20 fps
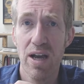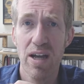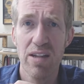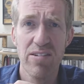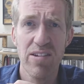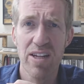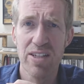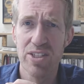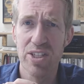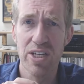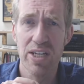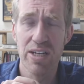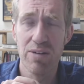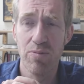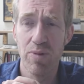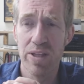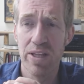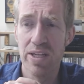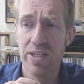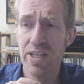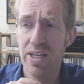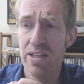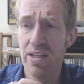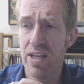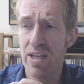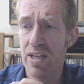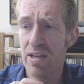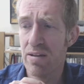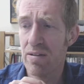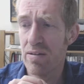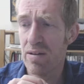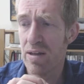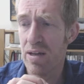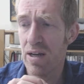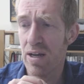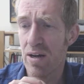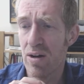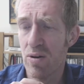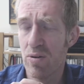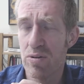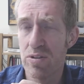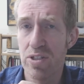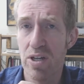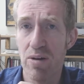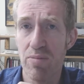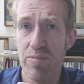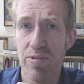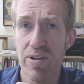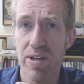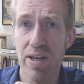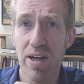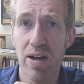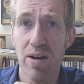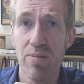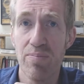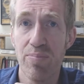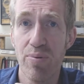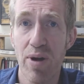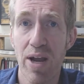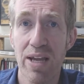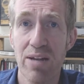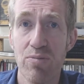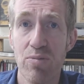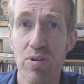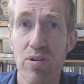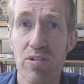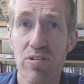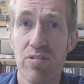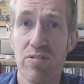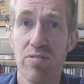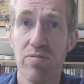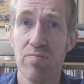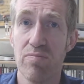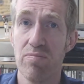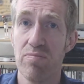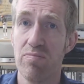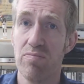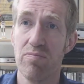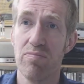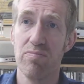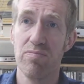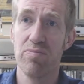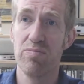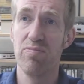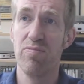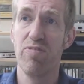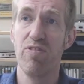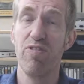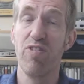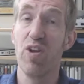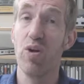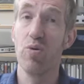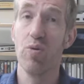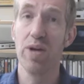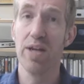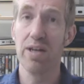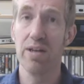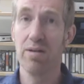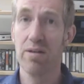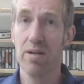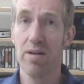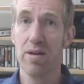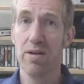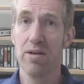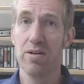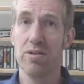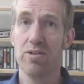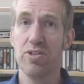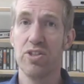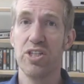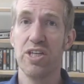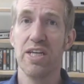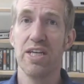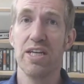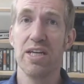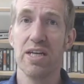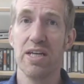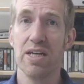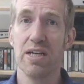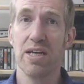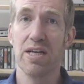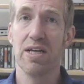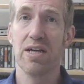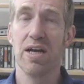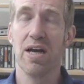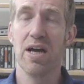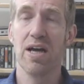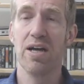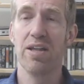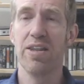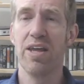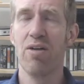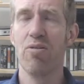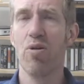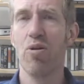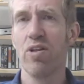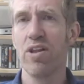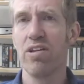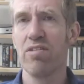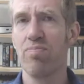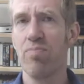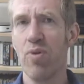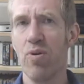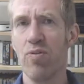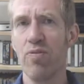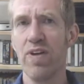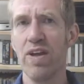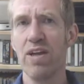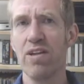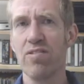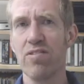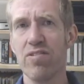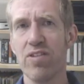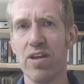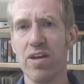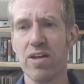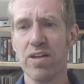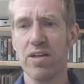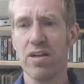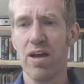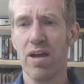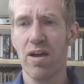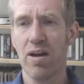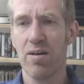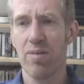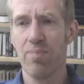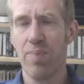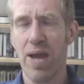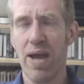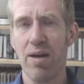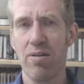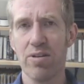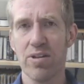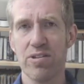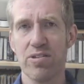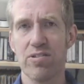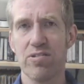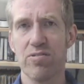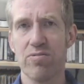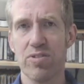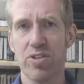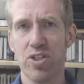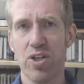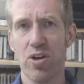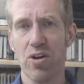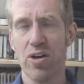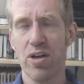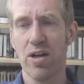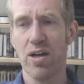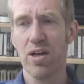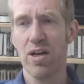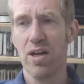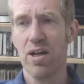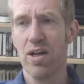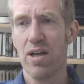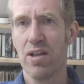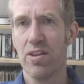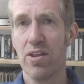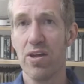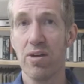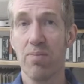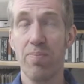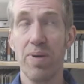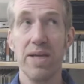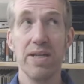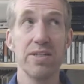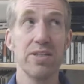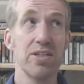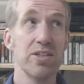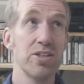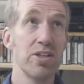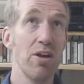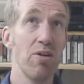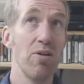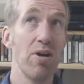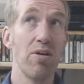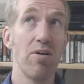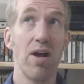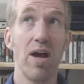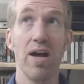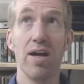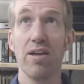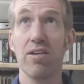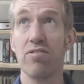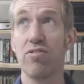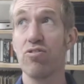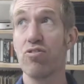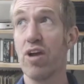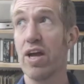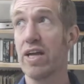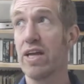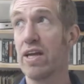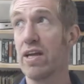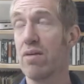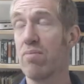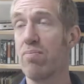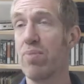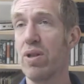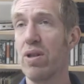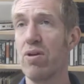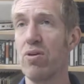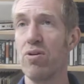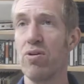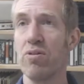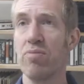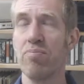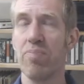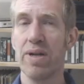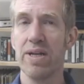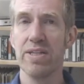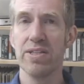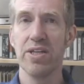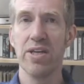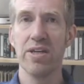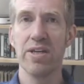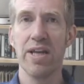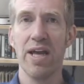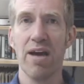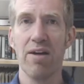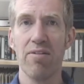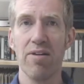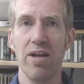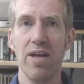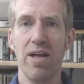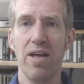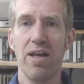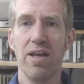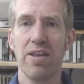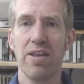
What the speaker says: essentially, when they did the autopsy, her brain was fluid. There were all these movies that her parents took that appeared to show her eyes tracking a balloon, but it turned out